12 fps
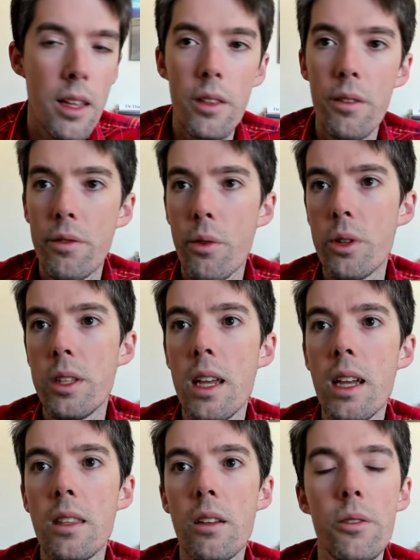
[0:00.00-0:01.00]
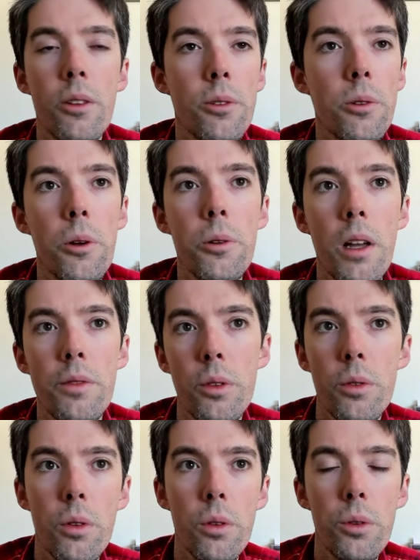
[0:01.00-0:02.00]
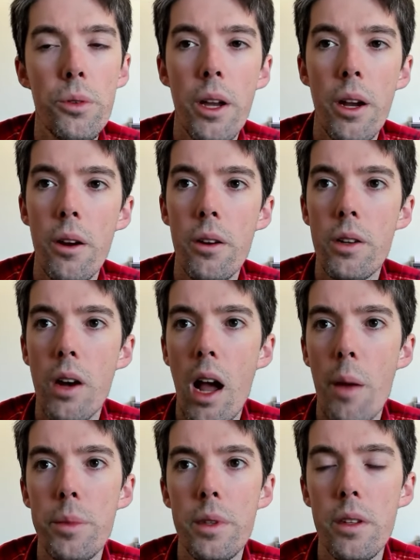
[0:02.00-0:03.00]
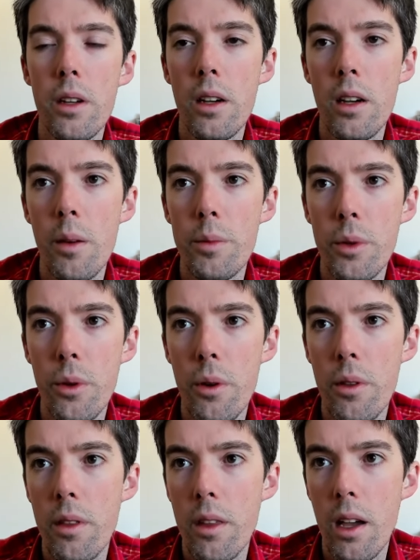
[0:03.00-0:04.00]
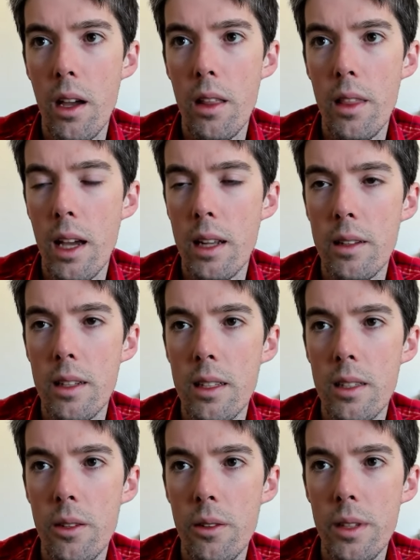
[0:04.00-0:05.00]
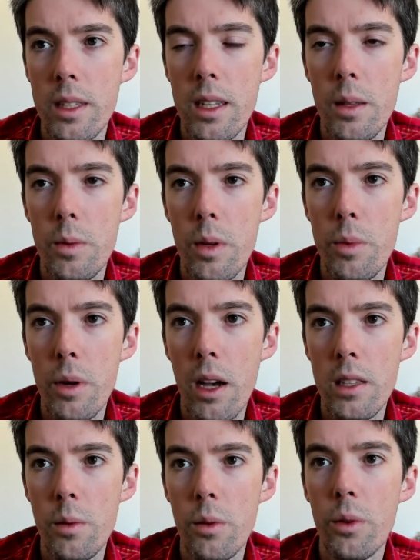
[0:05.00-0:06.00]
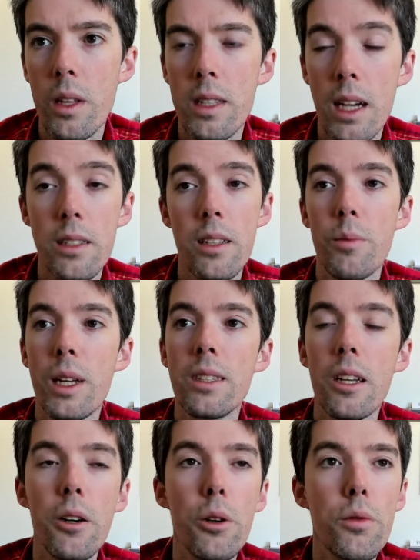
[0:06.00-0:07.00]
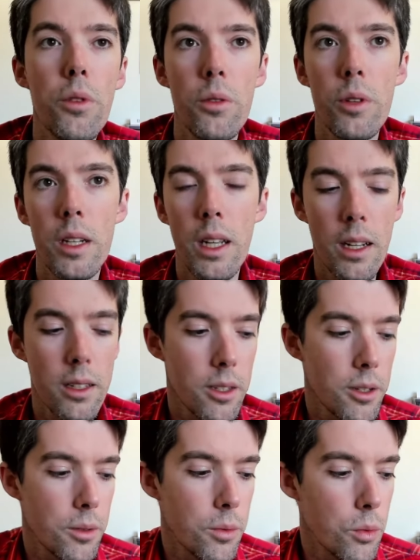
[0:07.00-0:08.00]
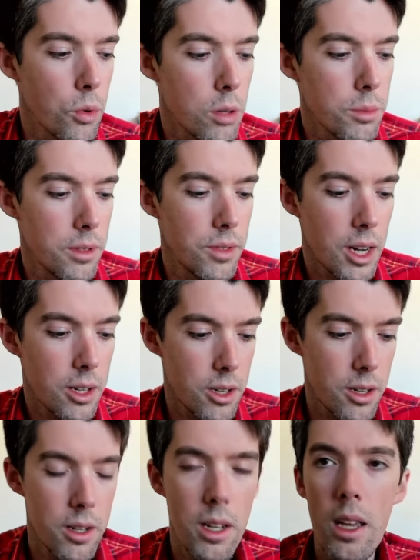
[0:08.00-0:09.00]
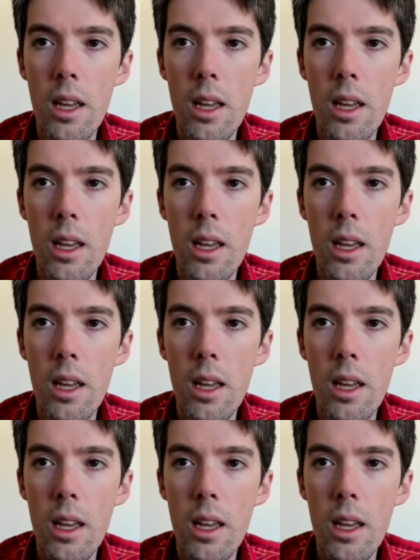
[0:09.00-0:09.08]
the forcing and the, the low level cold air trapped uh, up north, uh, that is certainly seems to be possible. It's actually mainly overrunning, so warm advection.